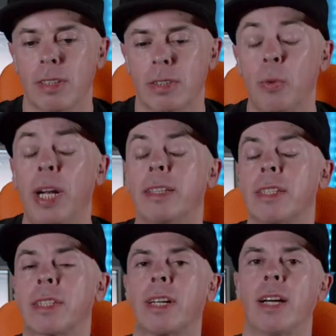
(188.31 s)
So when I
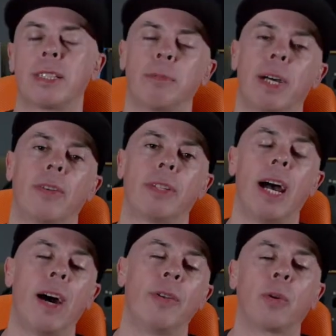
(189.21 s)
discuss about
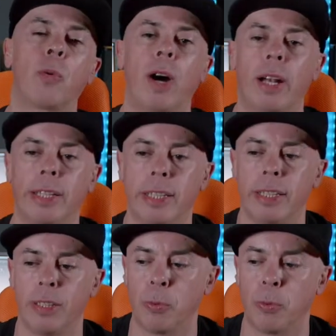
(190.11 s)
audio quality